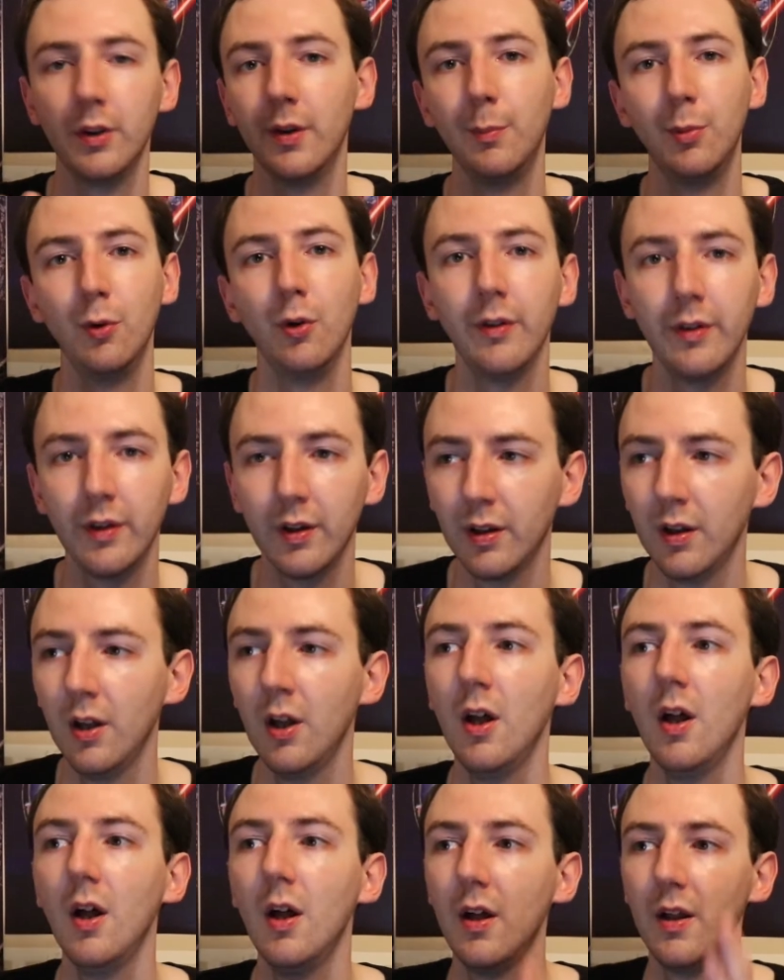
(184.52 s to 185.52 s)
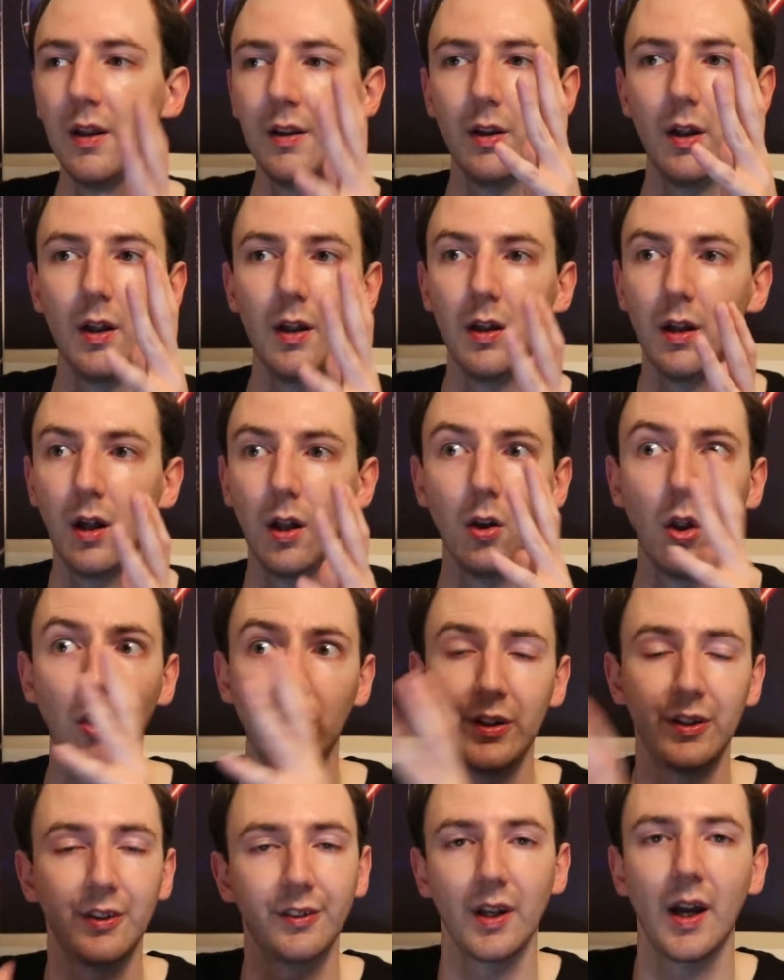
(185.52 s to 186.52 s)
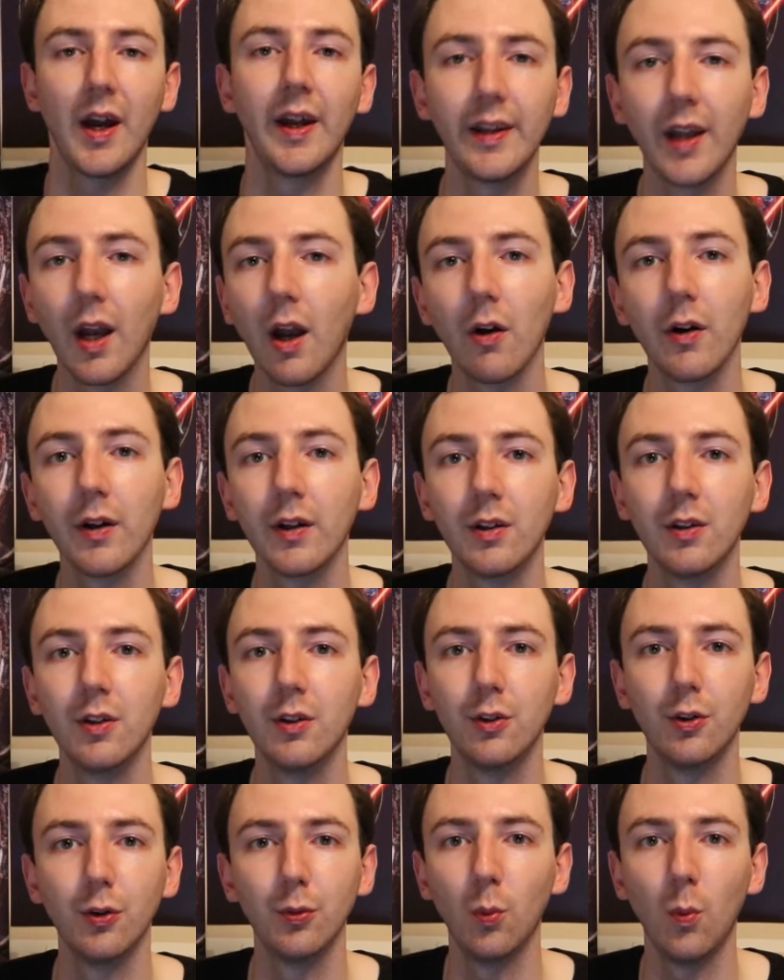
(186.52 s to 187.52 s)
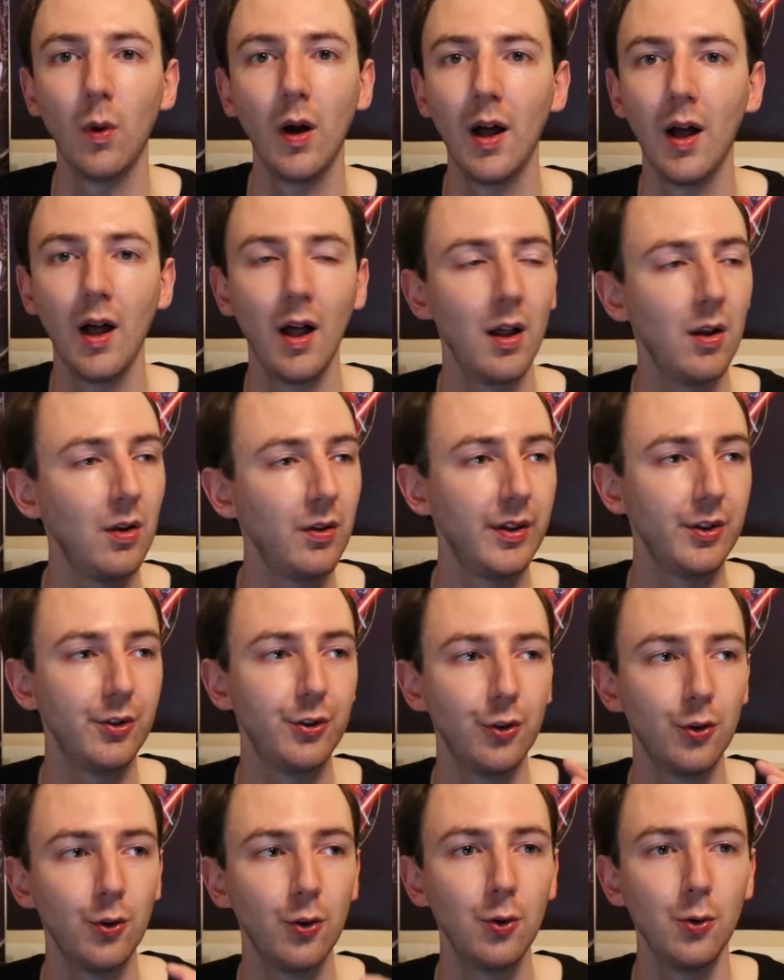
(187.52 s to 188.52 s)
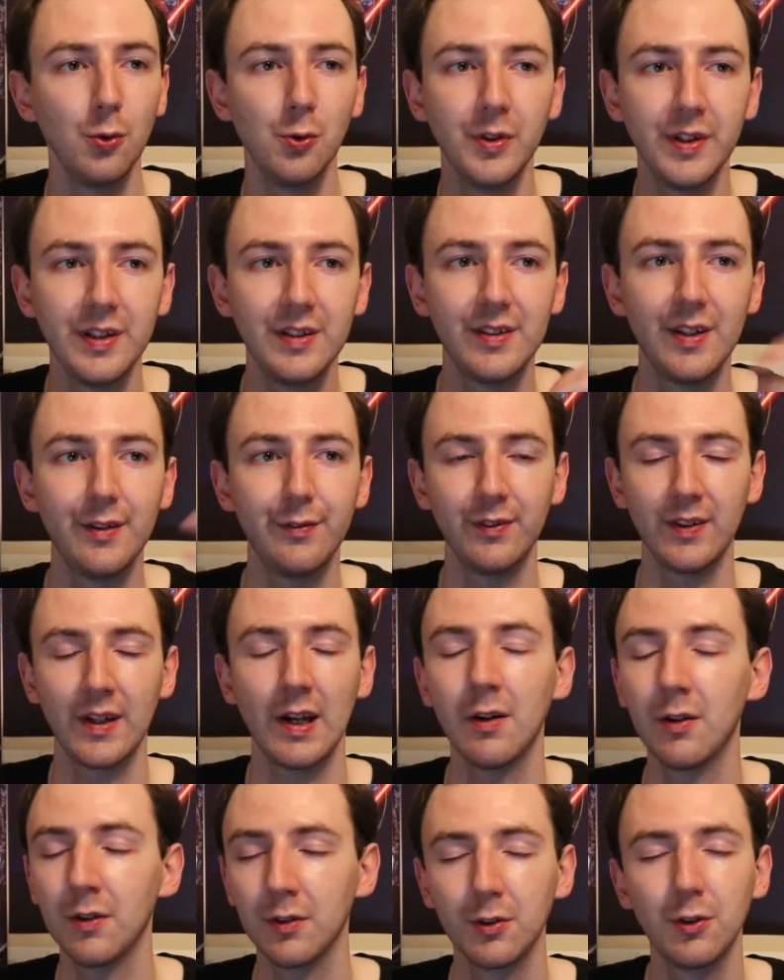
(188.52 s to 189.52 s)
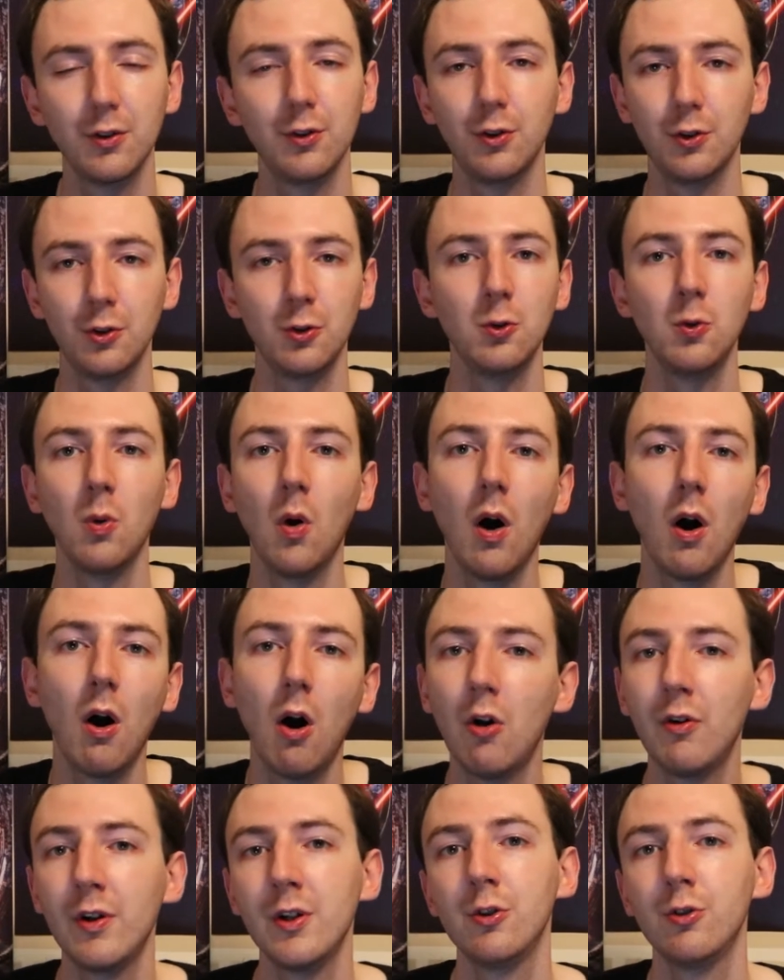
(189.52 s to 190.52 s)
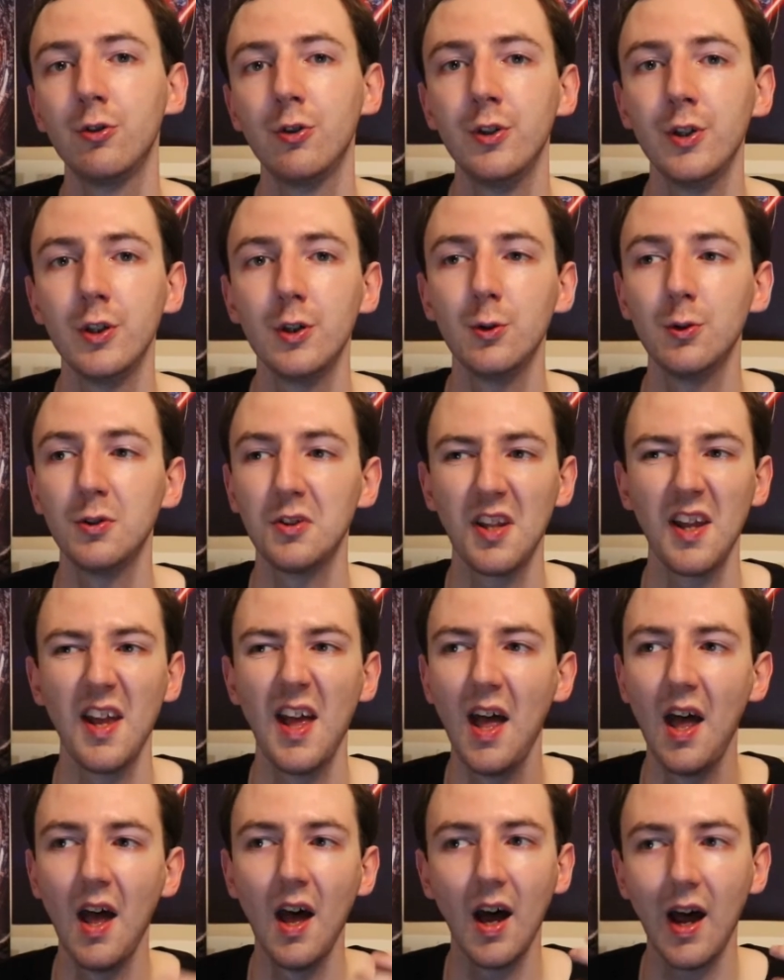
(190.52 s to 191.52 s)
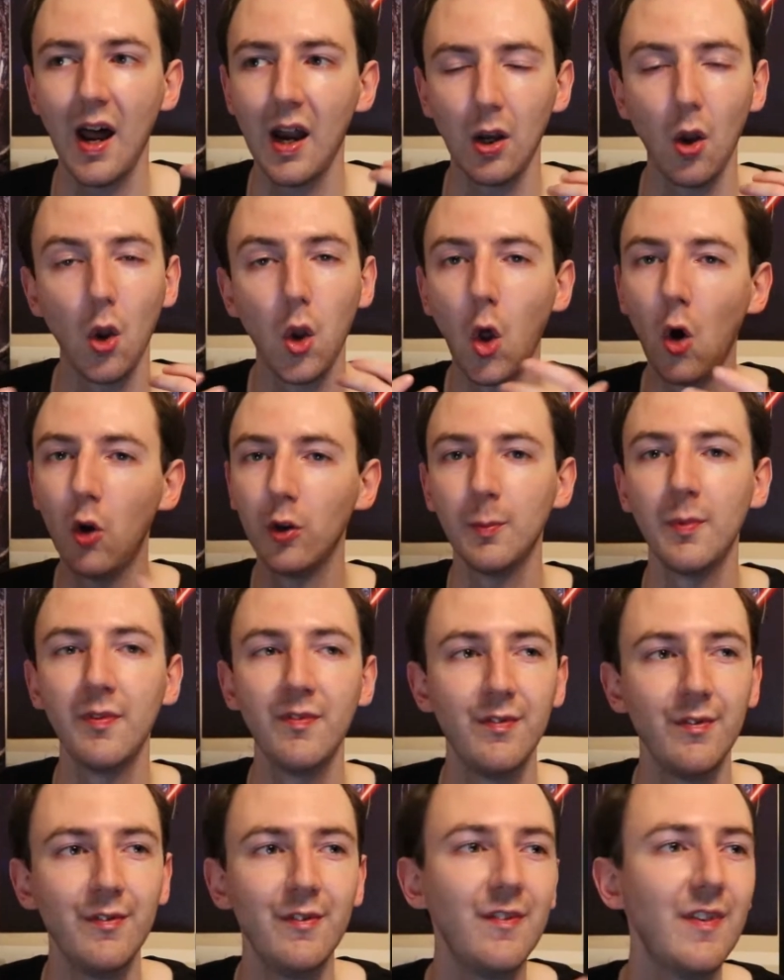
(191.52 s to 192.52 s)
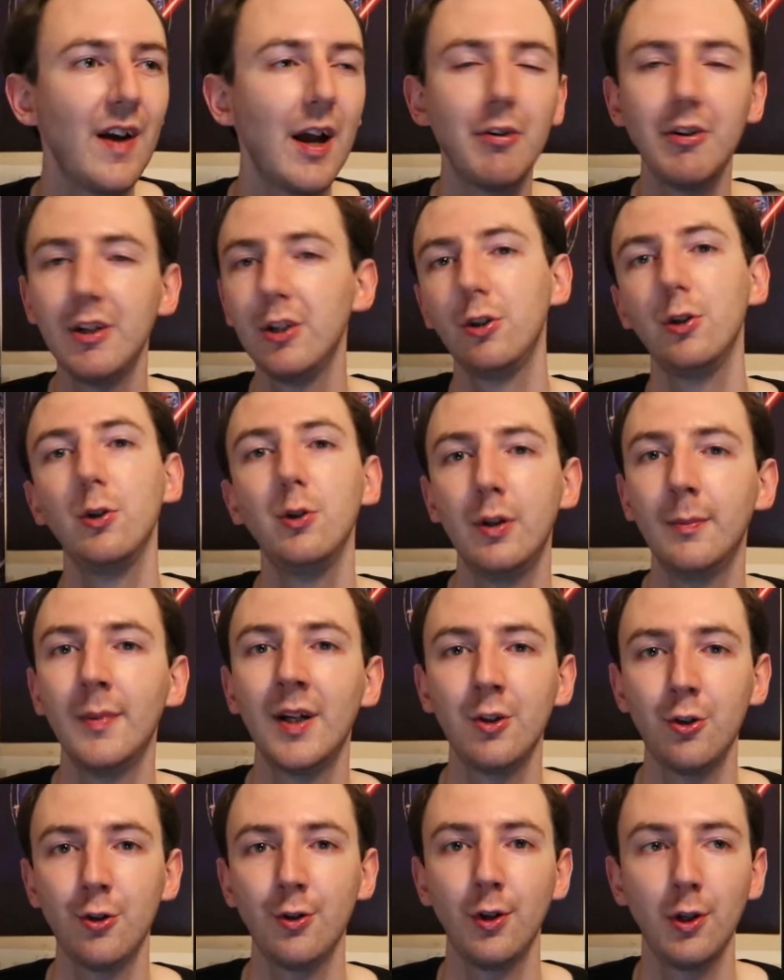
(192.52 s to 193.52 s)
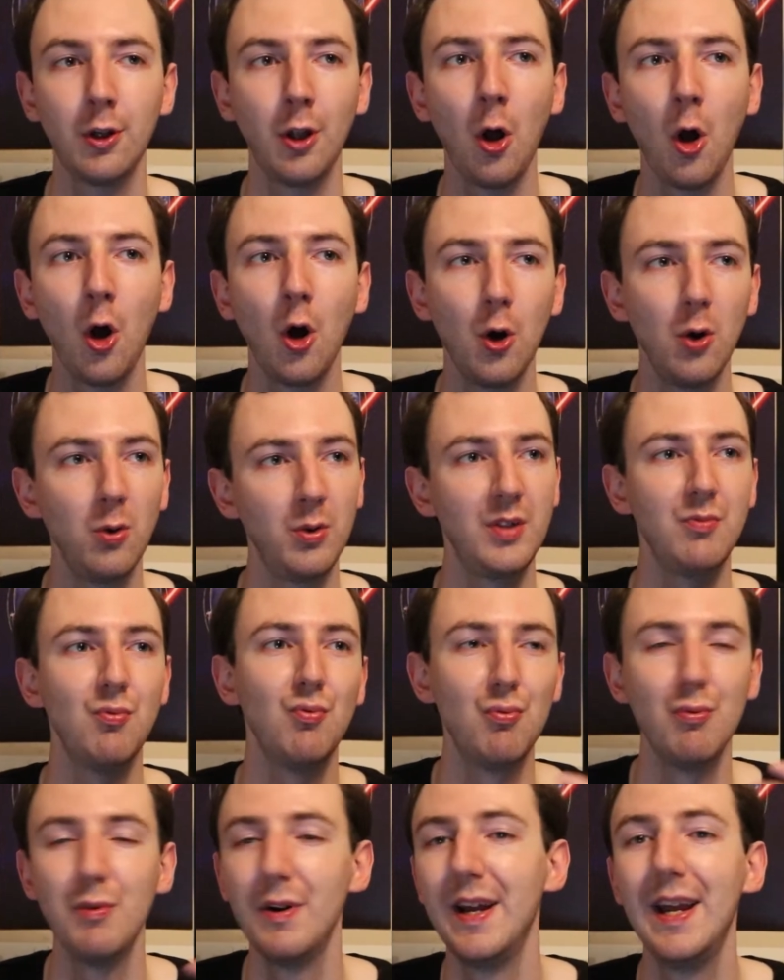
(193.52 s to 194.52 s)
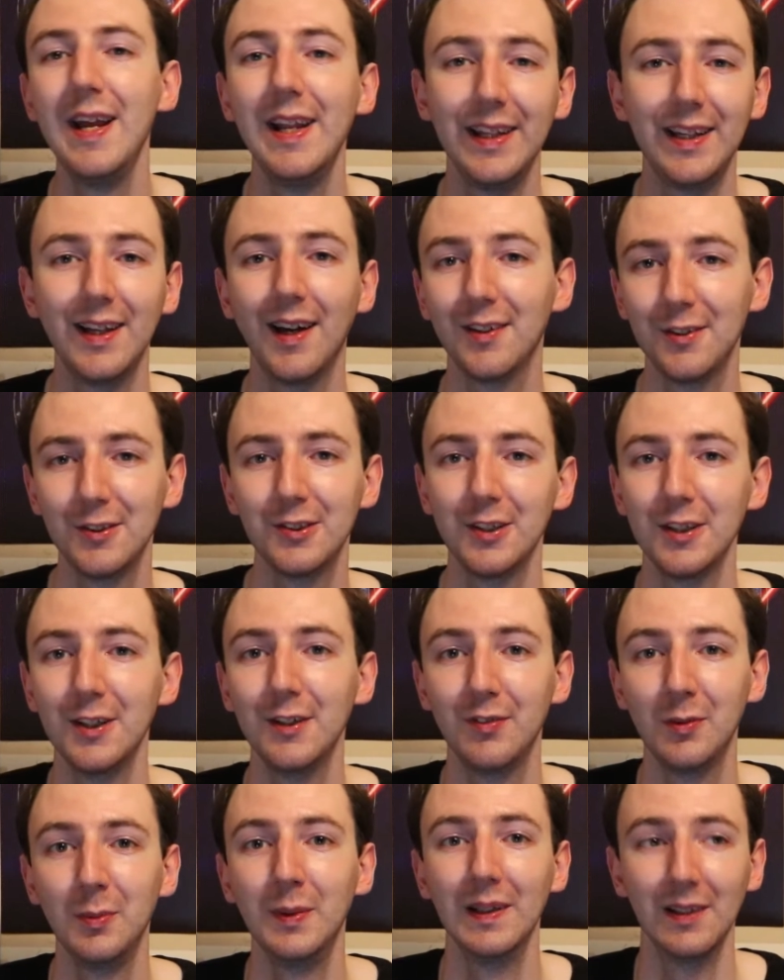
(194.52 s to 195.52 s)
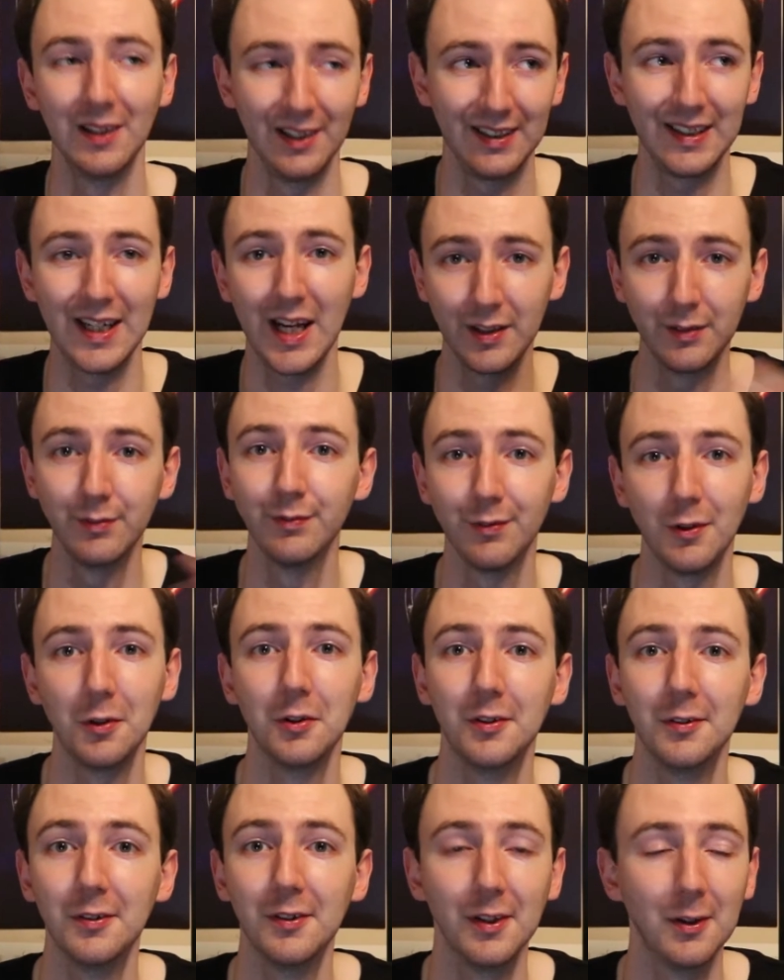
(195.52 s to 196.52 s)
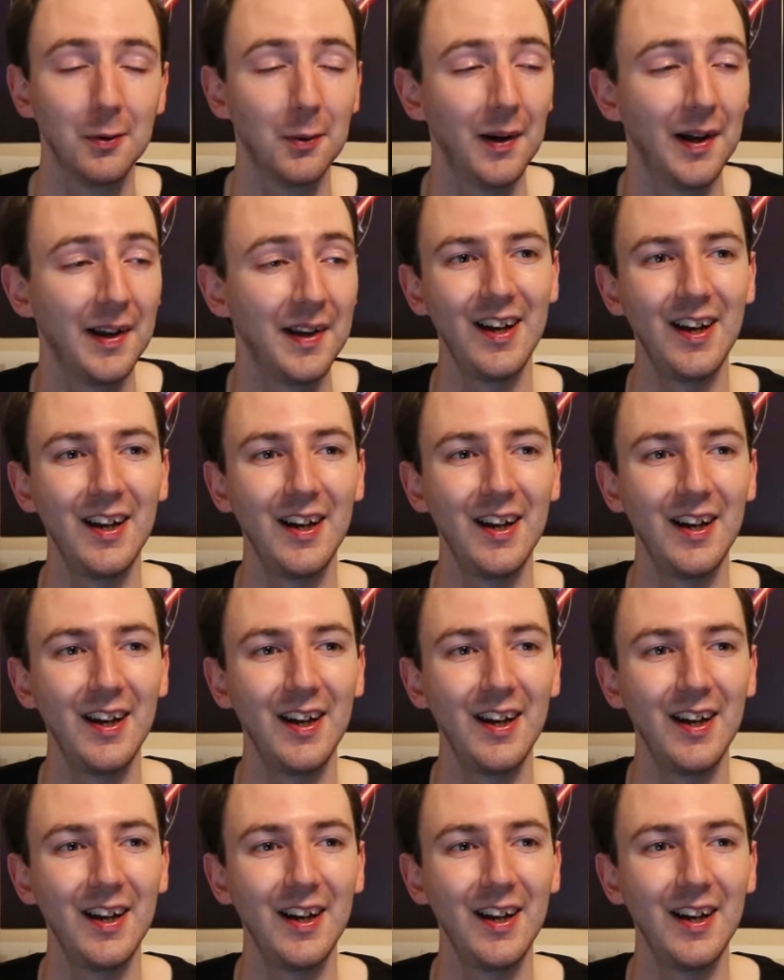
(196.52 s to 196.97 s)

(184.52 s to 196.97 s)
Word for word: the brother uh, a lot of the side characters as well. There's all these different characters who are introduced and a lot of them are very two-dimensional only really kind of serve to be like cannon fodder in a way.